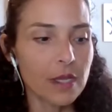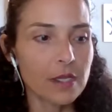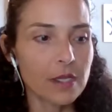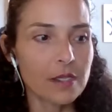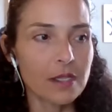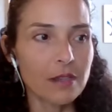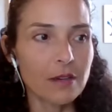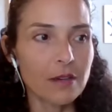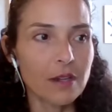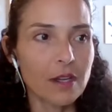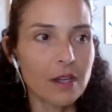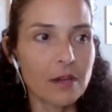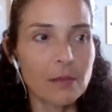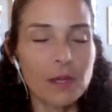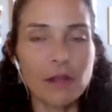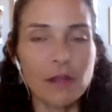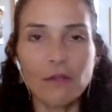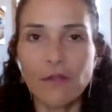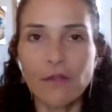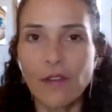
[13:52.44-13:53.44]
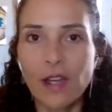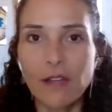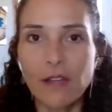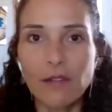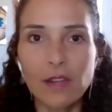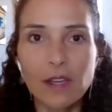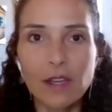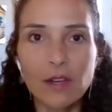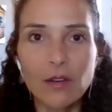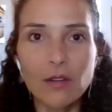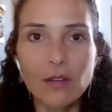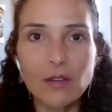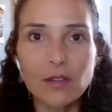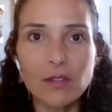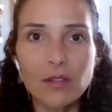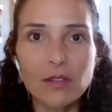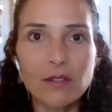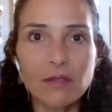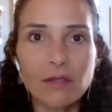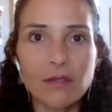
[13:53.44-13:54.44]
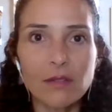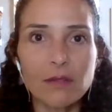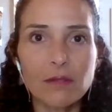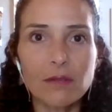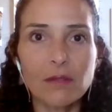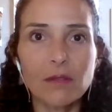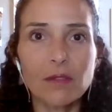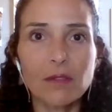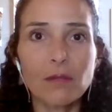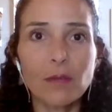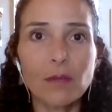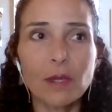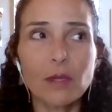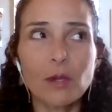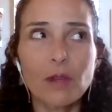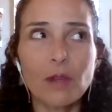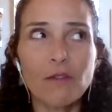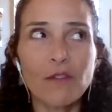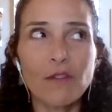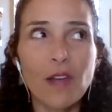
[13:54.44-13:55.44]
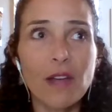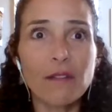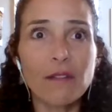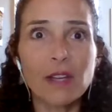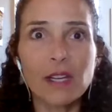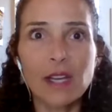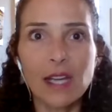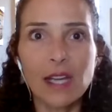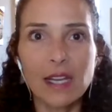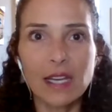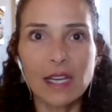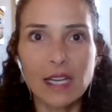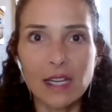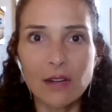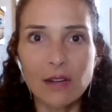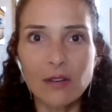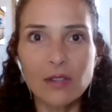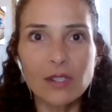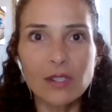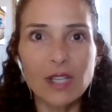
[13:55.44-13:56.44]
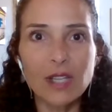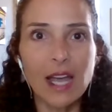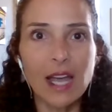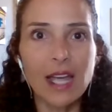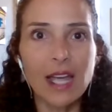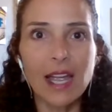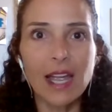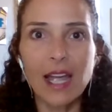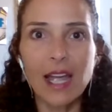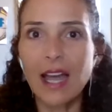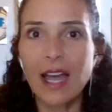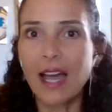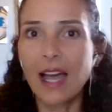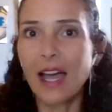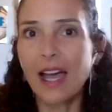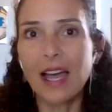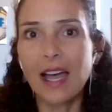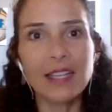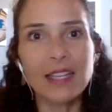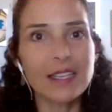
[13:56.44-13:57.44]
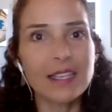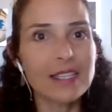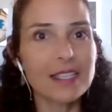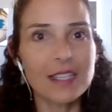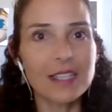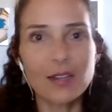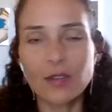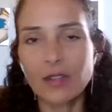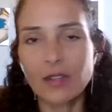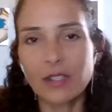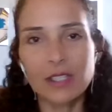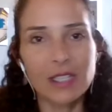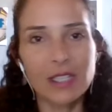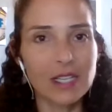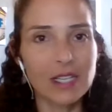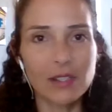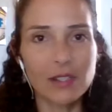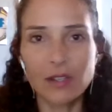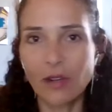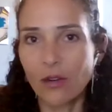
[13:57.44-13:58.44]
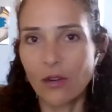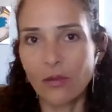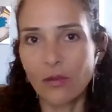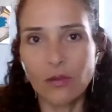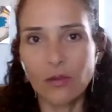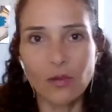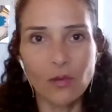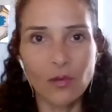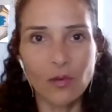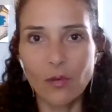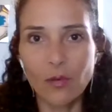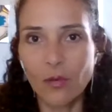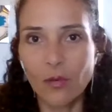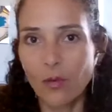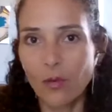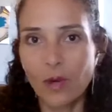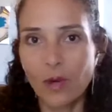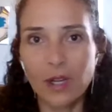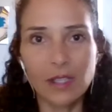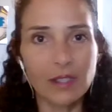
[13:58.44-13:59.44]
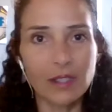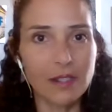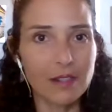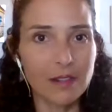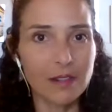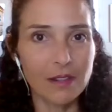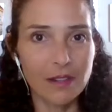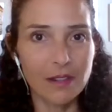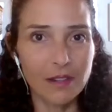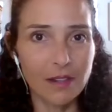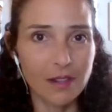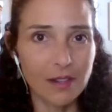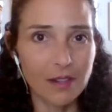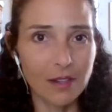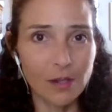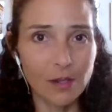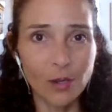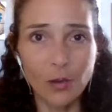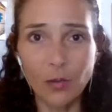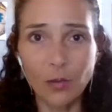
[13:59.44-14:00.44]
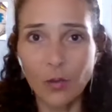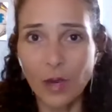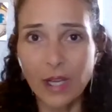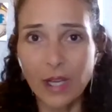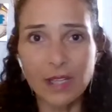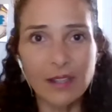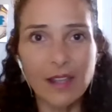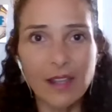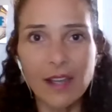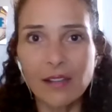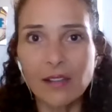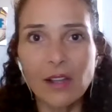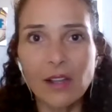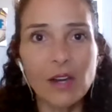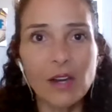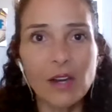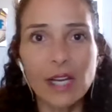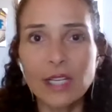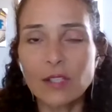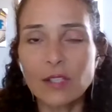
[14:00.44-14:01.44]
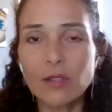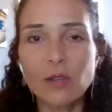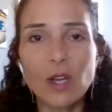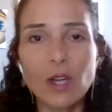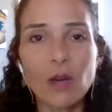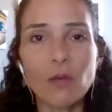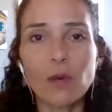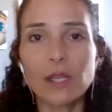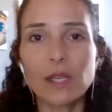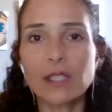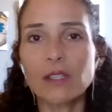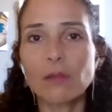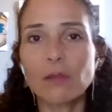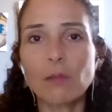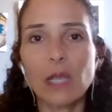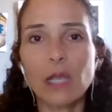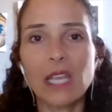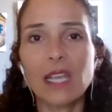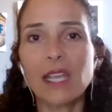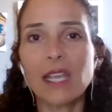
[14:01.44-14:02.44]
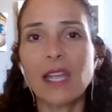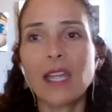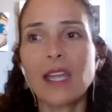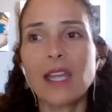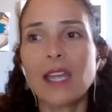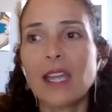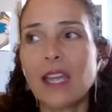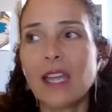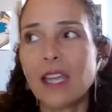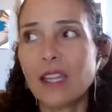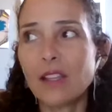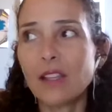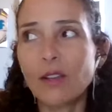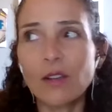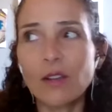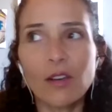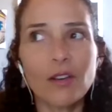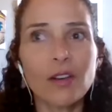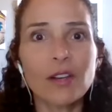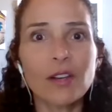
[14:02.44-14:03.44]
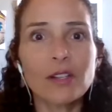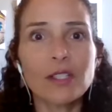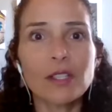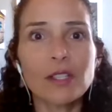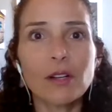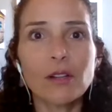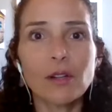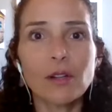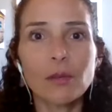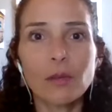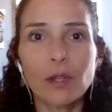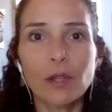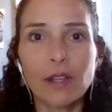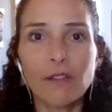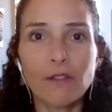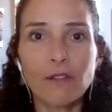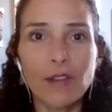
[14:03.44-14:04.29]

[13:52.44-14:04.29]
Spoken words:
it's going to be in 5 years, between 5 and 9 years. I seriously don't want to wait that long. I do not want to be in the current global